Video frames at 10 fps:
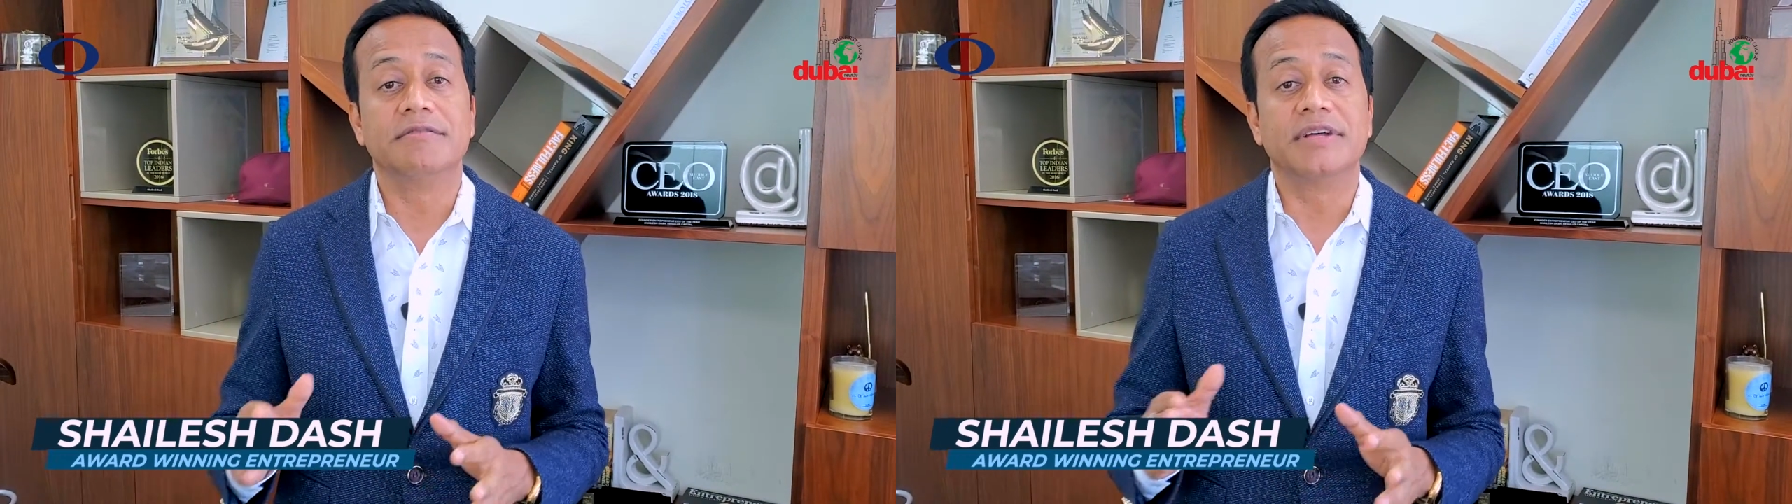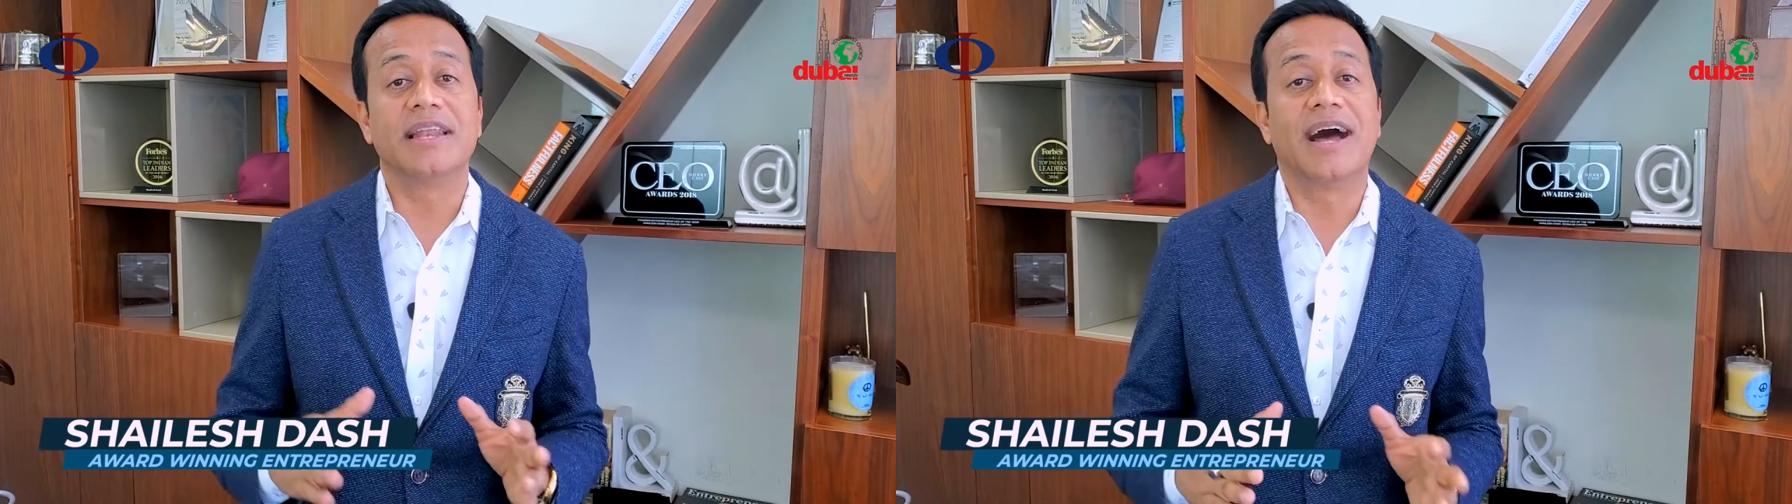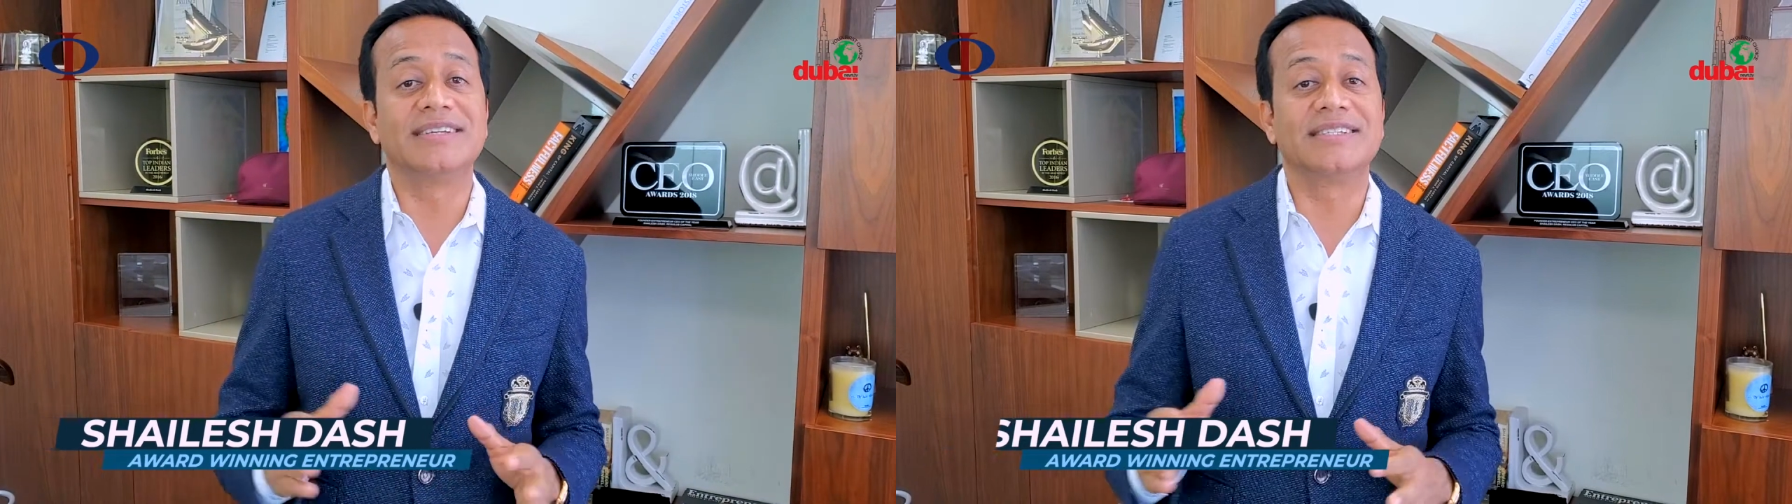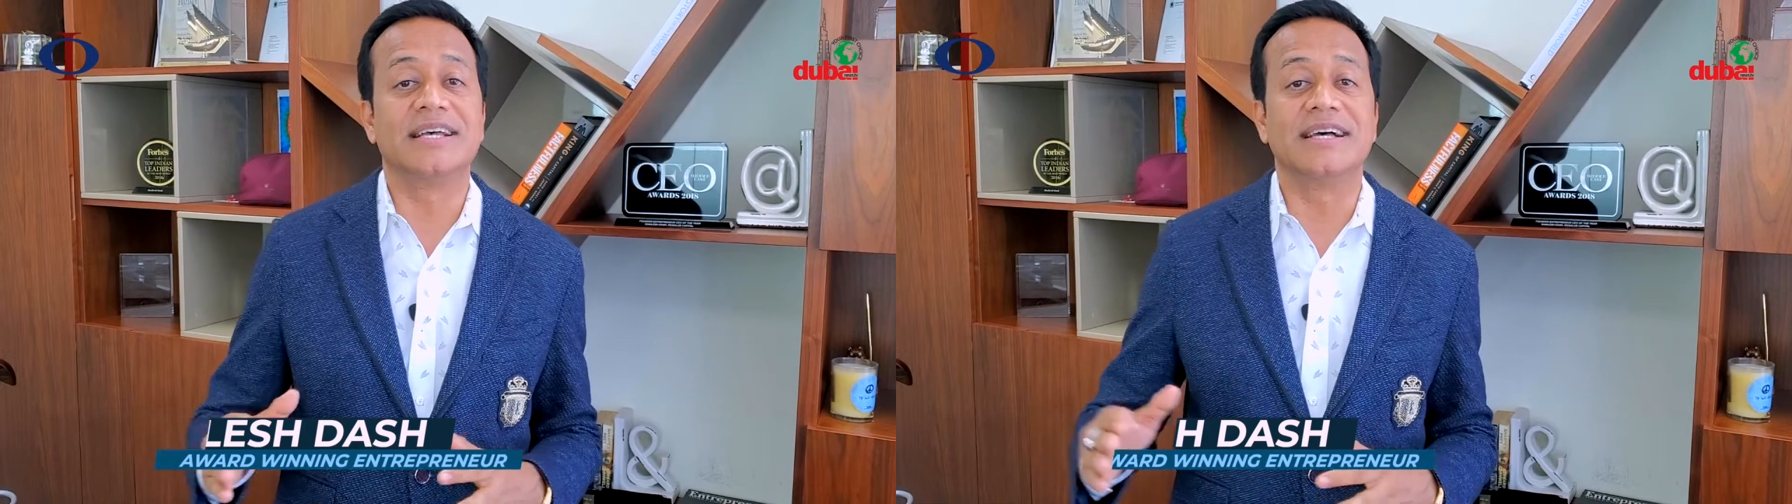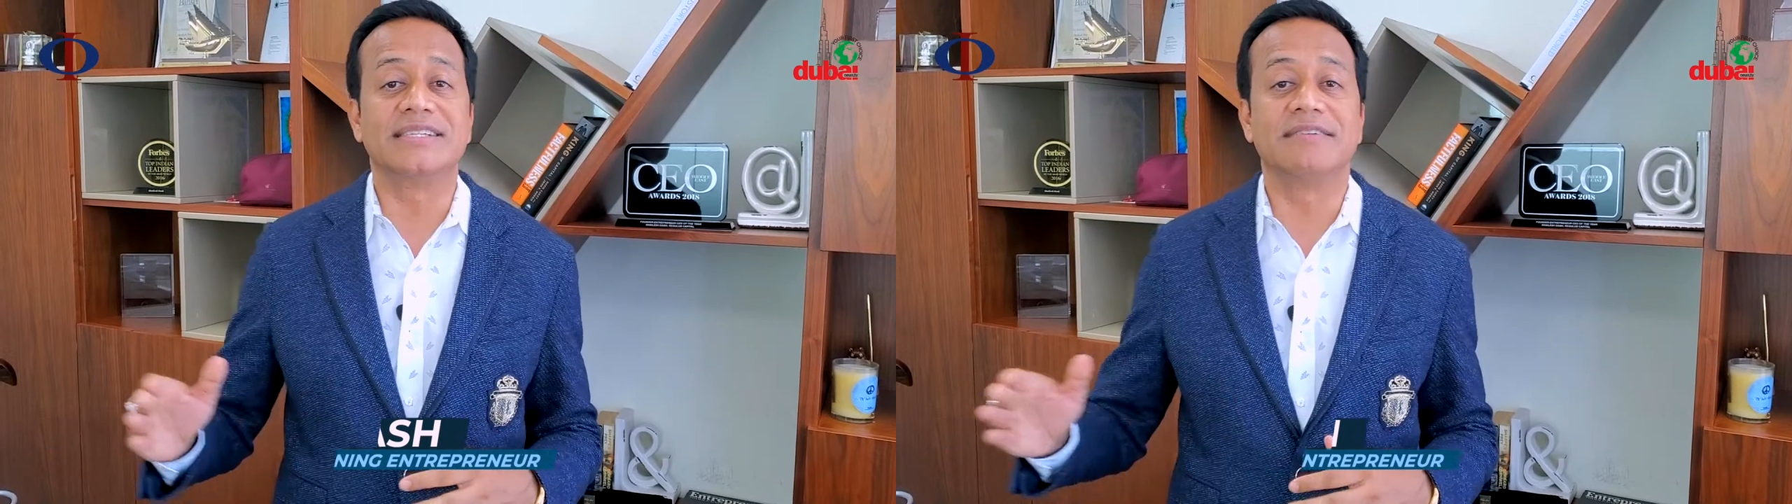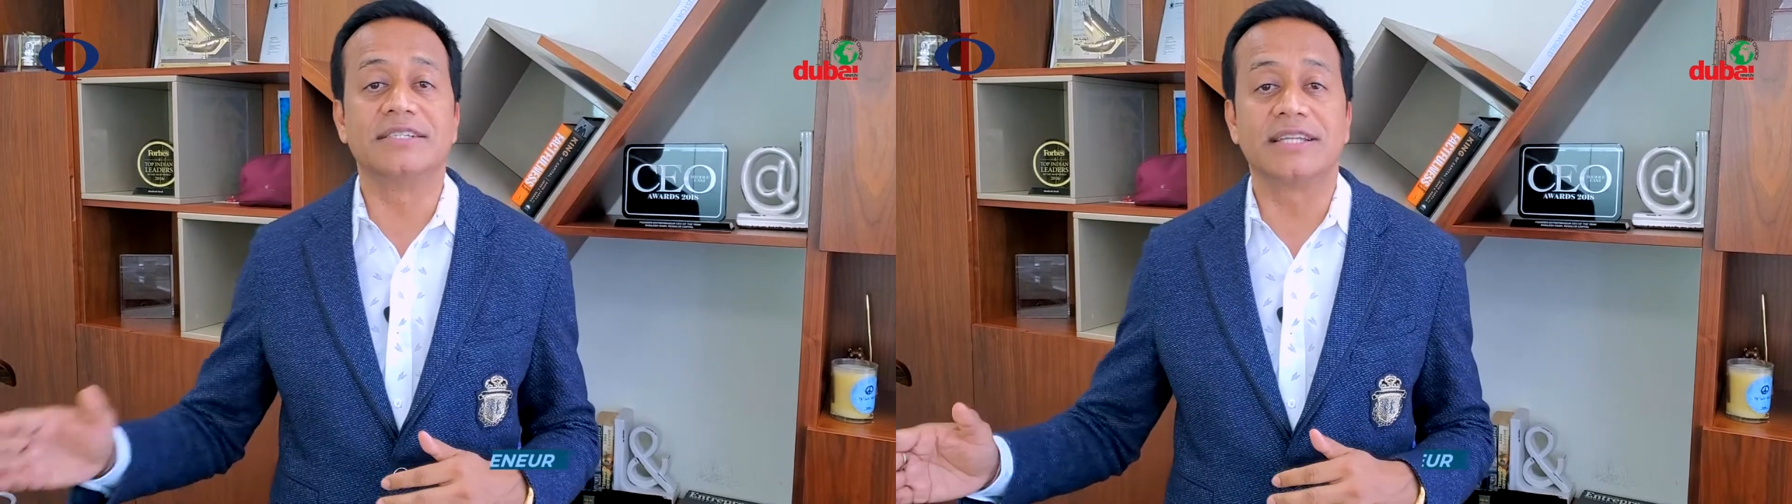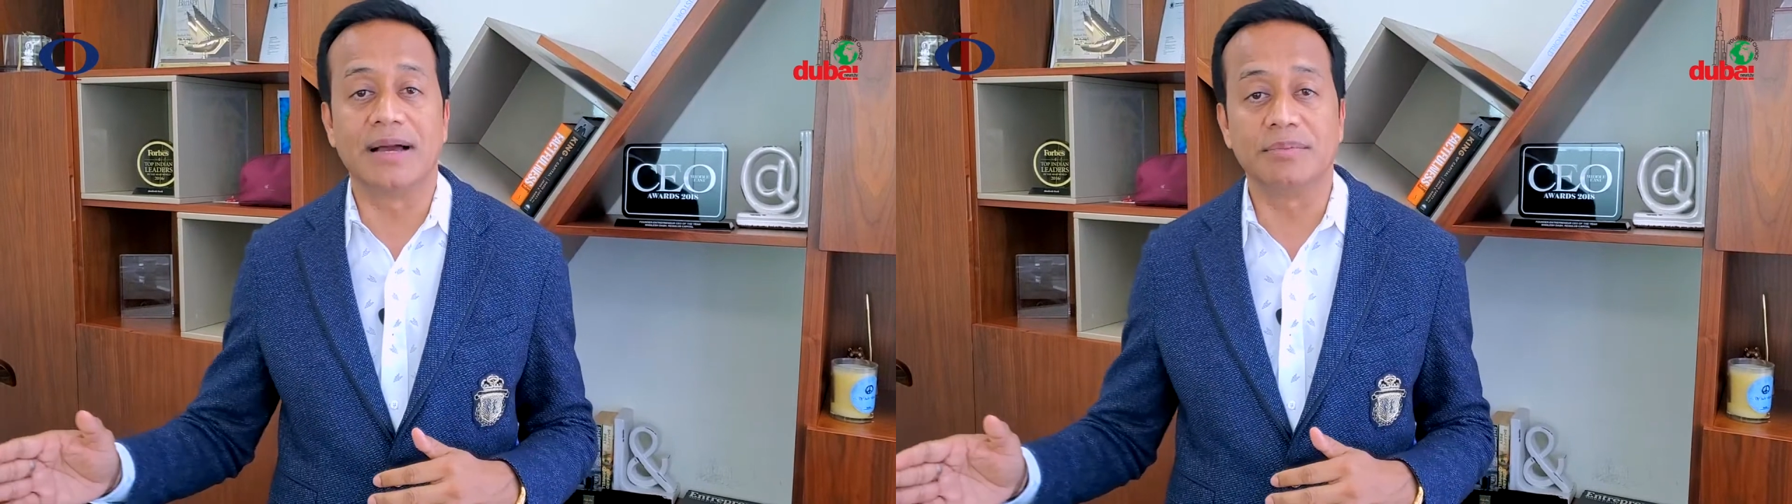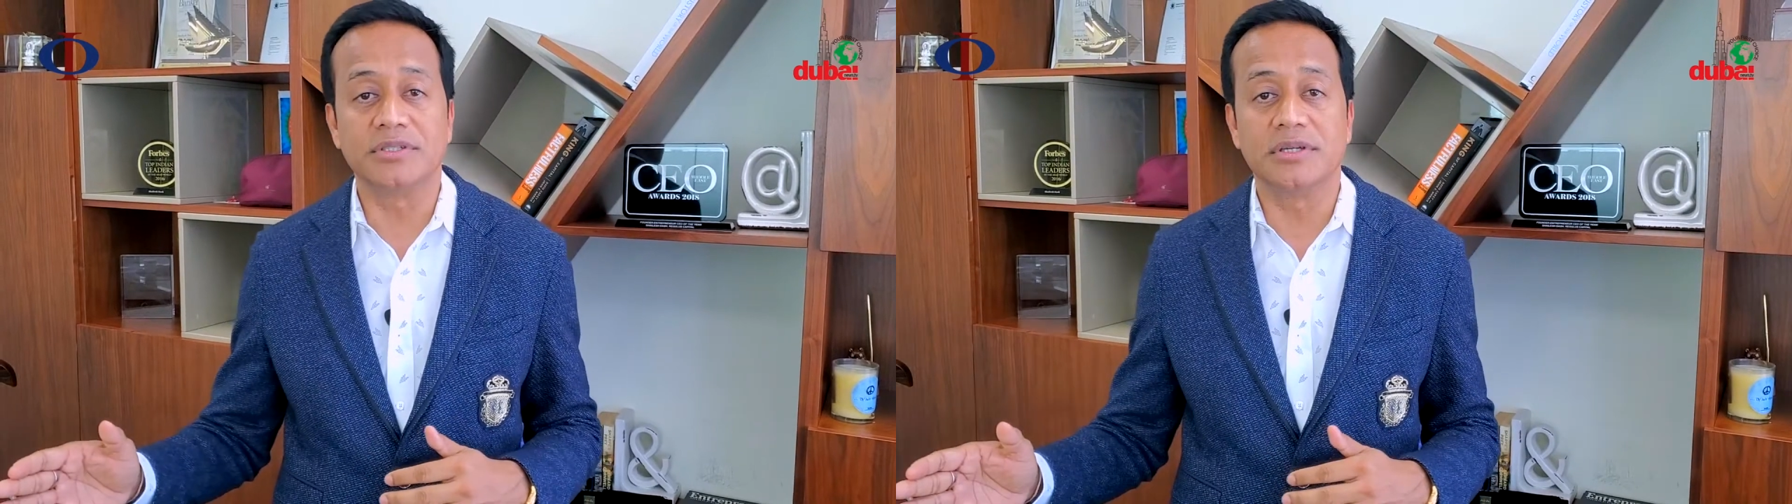for the last several
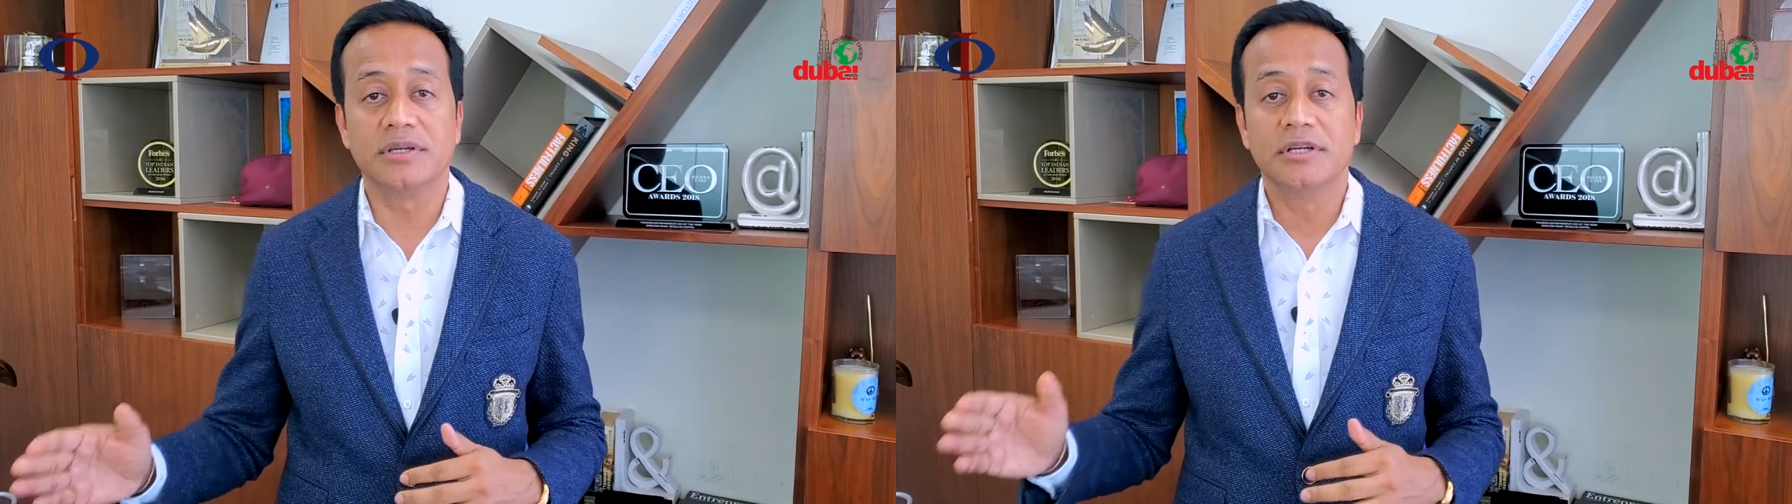times